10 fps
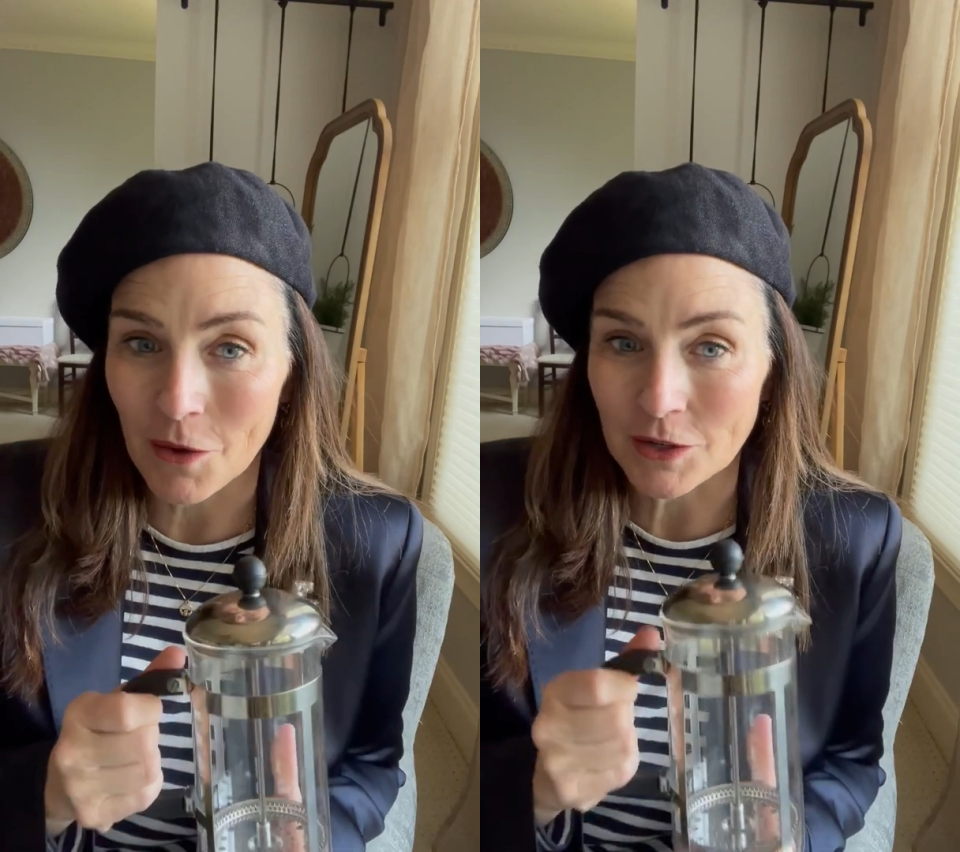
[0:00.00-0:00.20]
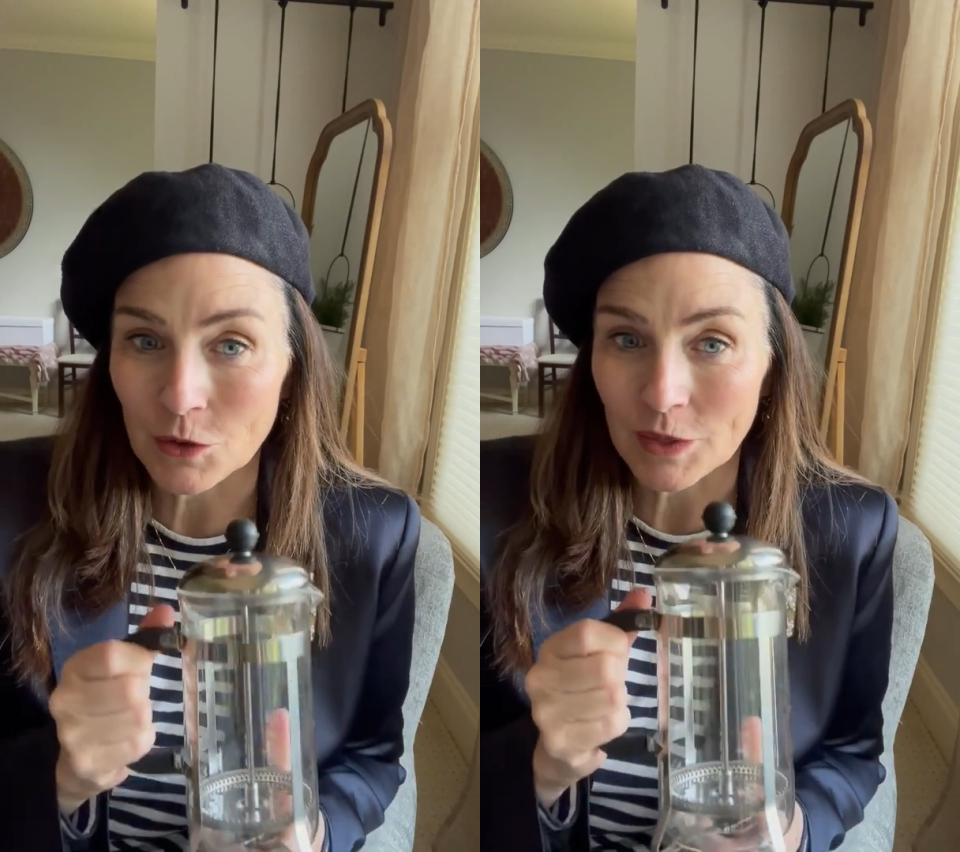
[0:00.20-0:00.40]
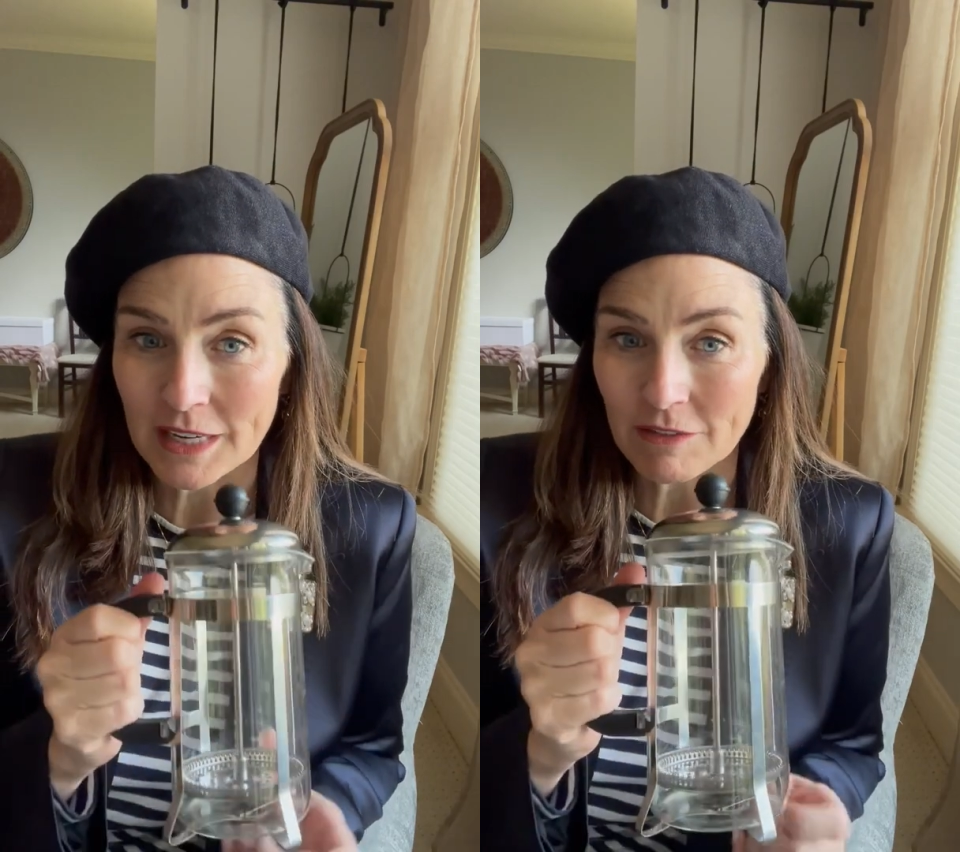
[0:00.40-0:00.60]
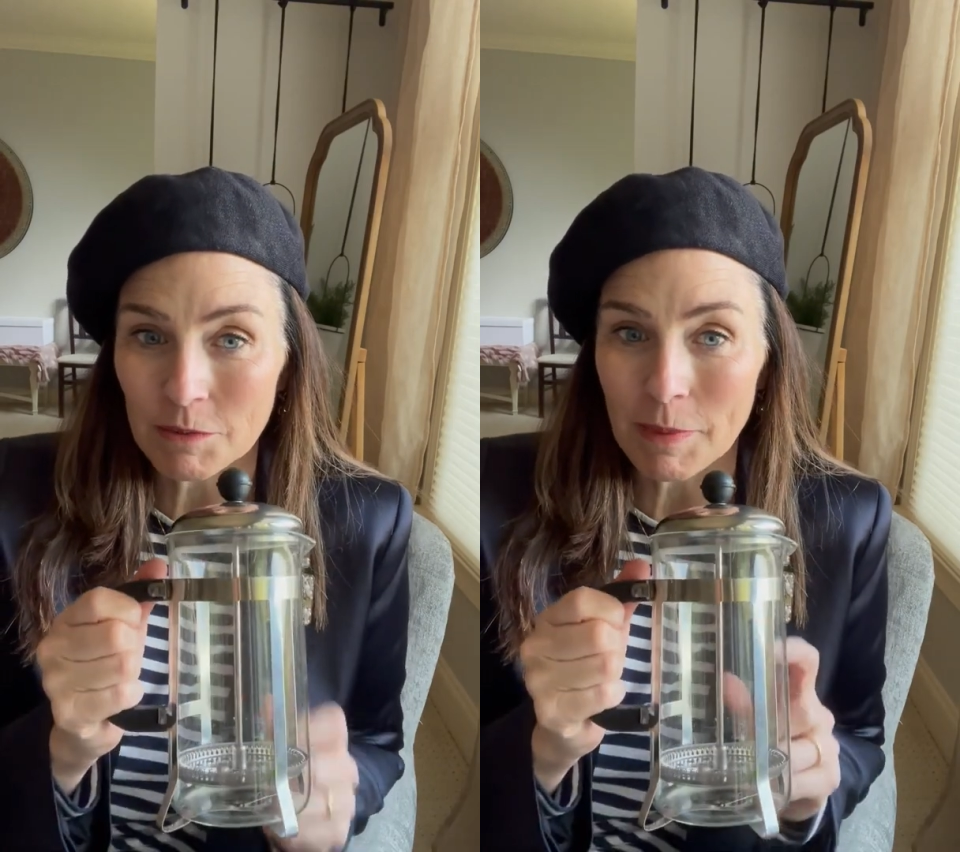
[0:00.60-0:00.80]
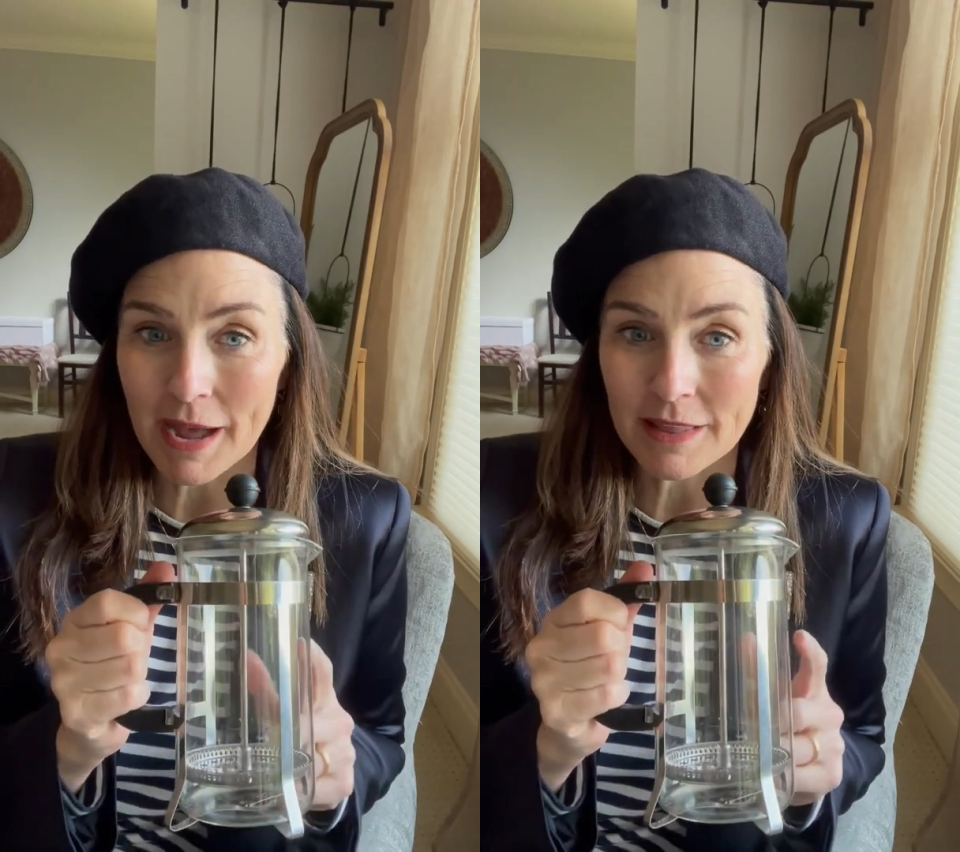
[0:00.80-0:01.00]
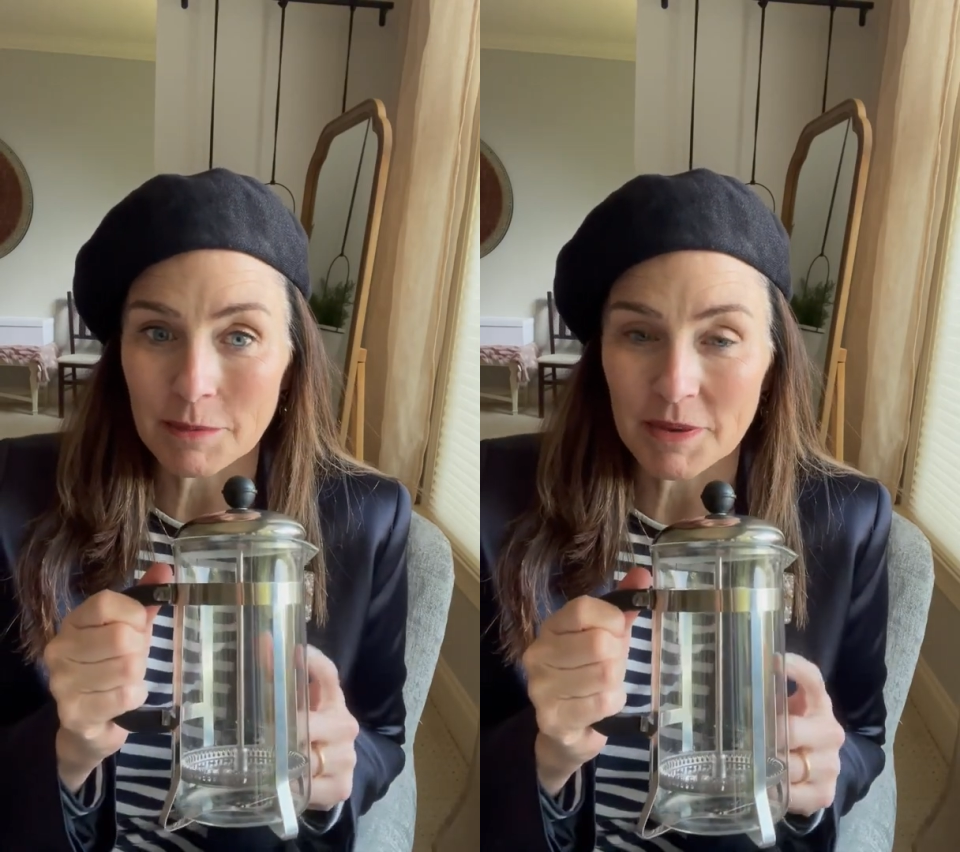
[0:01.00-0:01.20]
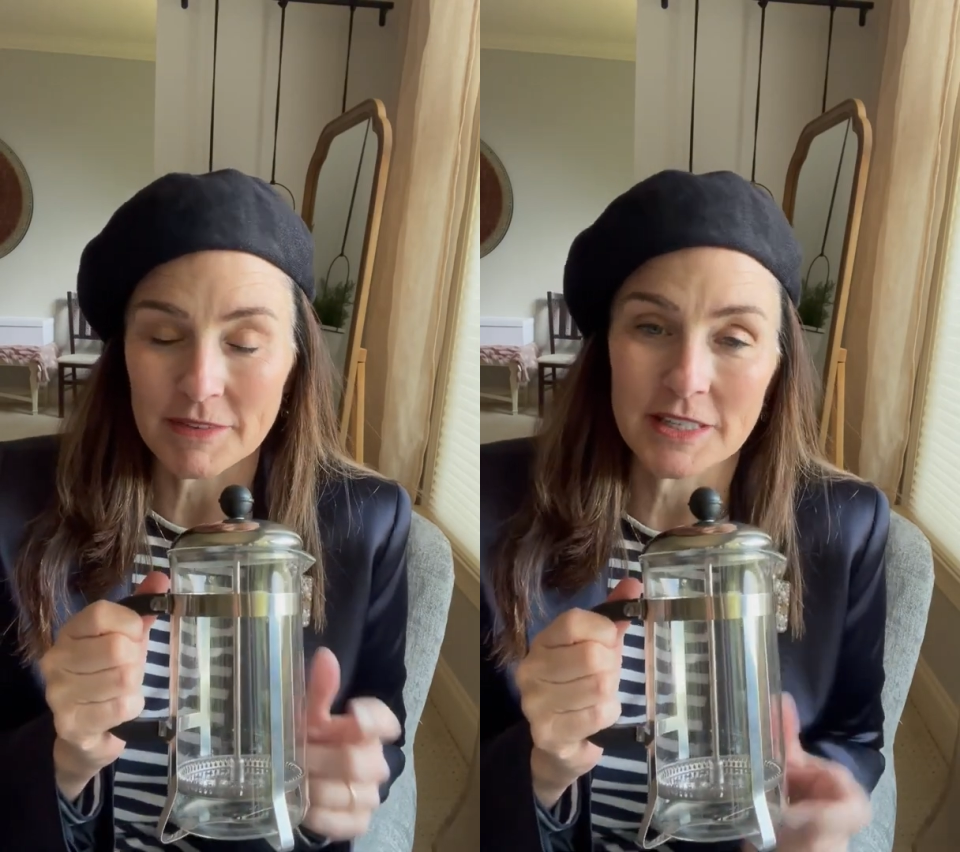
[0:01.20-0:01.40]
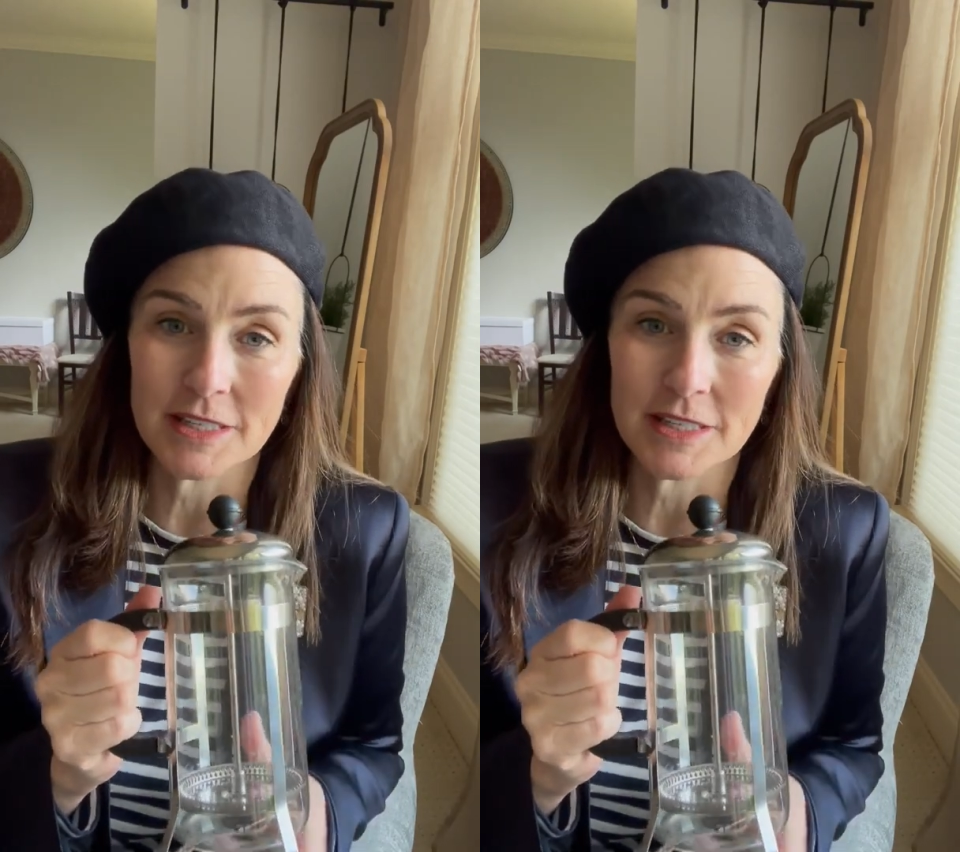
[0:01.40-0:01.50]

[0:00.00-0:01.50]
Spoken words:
And you can even buy them even